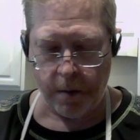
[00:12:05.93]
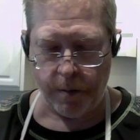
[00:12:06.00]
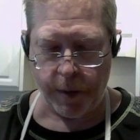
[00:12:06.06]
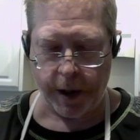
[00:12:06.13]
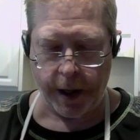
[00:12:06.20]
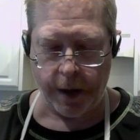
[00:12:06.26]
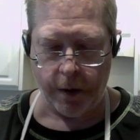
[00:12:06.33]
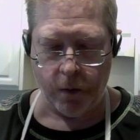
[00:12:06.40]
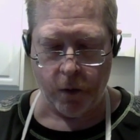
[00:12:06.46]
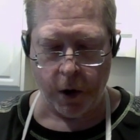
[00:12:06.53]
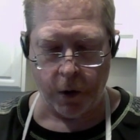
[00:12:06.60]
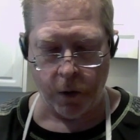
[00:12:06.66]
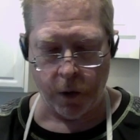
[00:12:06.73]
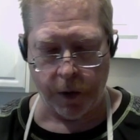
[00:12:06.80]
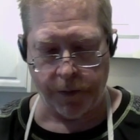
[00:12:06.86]
But we're
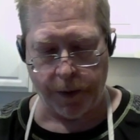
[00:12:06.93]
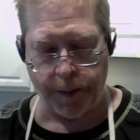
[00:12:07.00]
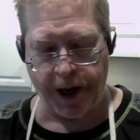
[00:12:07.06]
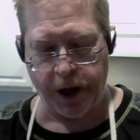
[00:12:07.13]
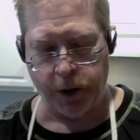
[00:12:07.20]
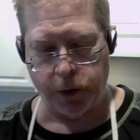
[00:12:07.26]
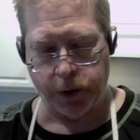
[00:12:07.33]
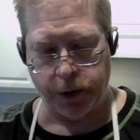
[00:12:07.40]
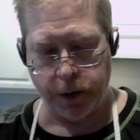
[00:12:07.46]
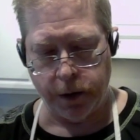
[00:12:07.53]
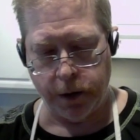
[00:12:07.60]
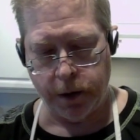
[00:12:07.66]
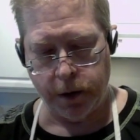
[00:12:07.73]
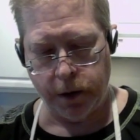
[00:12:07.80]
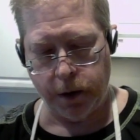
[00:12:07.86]
going for bagels.
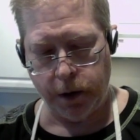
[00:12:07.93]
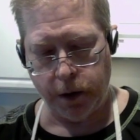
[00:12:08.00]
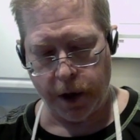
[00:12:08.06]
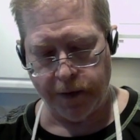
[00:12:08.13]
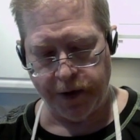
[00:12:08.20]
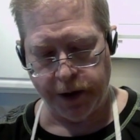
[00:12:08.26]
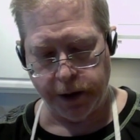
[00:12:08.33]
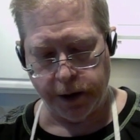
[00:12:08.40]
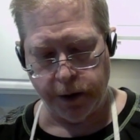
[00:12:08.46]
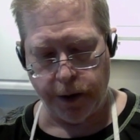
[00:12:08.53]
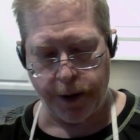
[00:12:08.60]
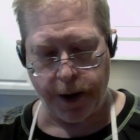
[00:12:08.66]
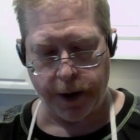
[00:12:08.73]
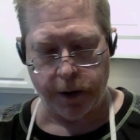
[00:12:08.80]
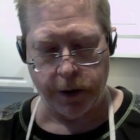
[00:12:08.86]
Obviously, a little
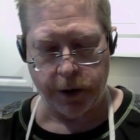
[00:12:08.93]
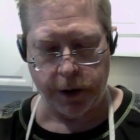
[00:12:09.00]
thicker.